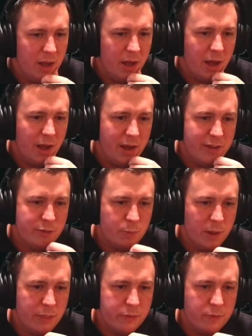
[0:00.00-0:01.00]
It's a
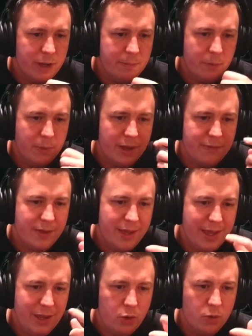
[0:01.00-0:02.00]
1/3, but whenever
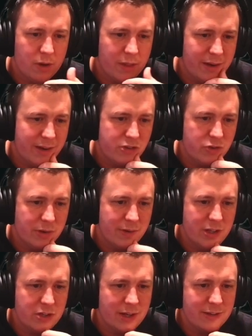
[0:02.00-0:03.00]
he or another legendary
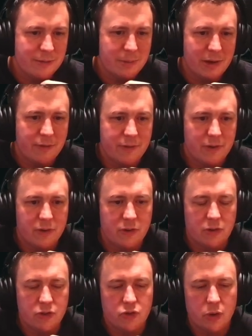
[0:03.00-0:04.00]
creature enters the battlefield under your
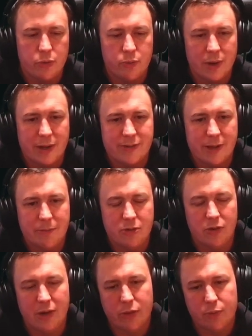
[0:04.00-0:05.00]
control, the ring tempts you.
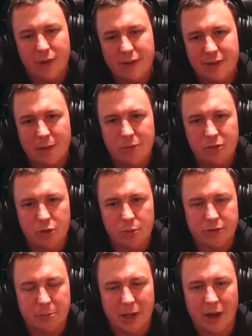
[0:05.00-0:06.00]
Now, the ring tempts you was
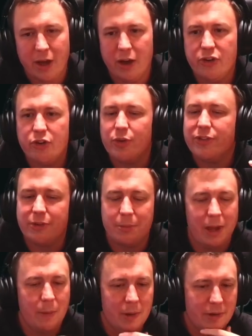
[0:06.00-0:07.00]
something I
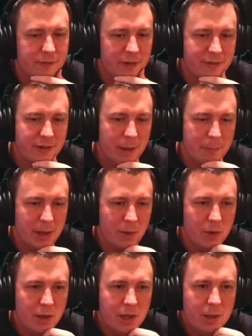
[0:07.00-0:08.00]
underestimated when it first came out,
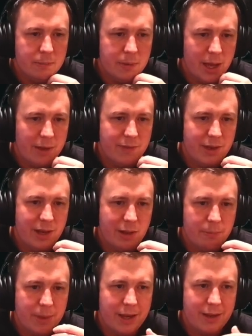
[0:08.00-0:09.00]
but having a little
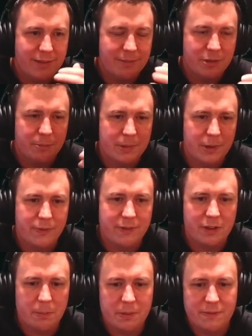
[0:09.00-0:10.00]
mechanism to build this
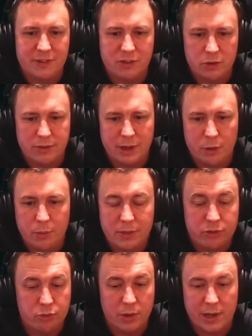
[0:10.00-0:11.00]
up if it's not dealt with is
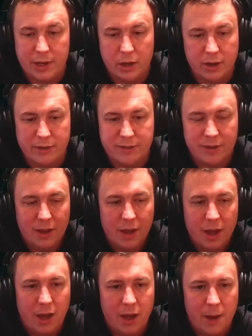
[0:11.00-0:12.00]
really nice.
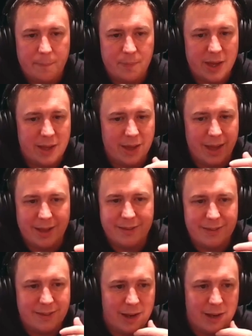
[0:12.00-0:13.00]
It can get us in
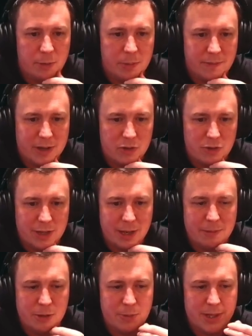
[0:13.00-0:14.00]
that little bit of extra
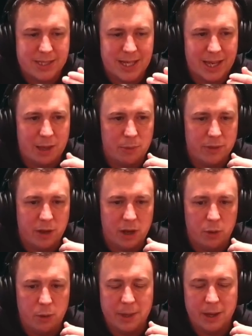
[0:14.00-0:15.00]
damage by attacking with our
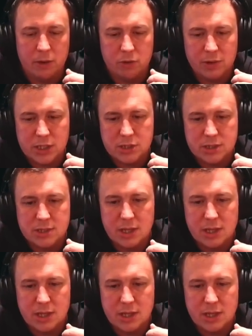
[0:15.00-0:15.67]
lower power creatures.